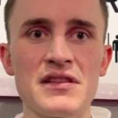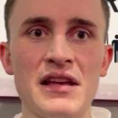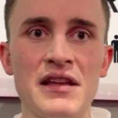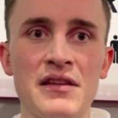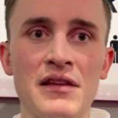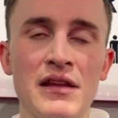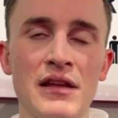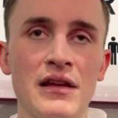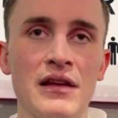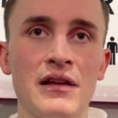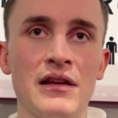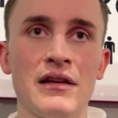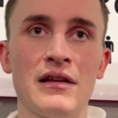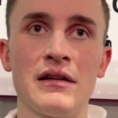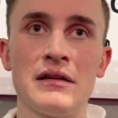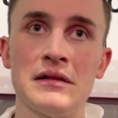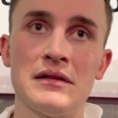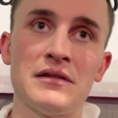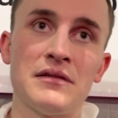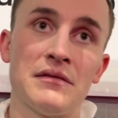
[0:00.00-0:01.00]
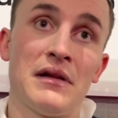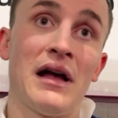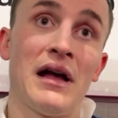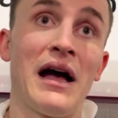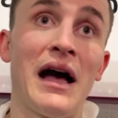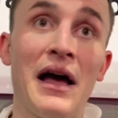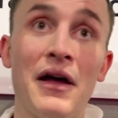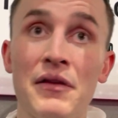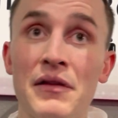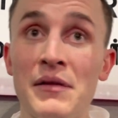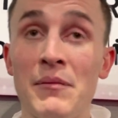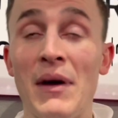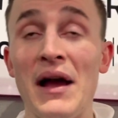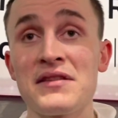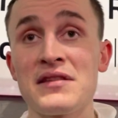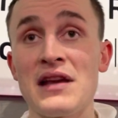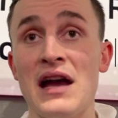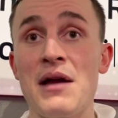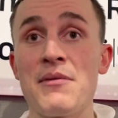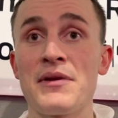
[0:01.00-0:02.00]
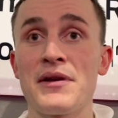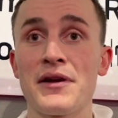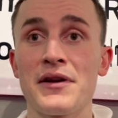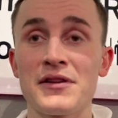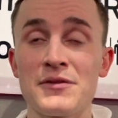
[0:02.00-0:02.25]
In my time here,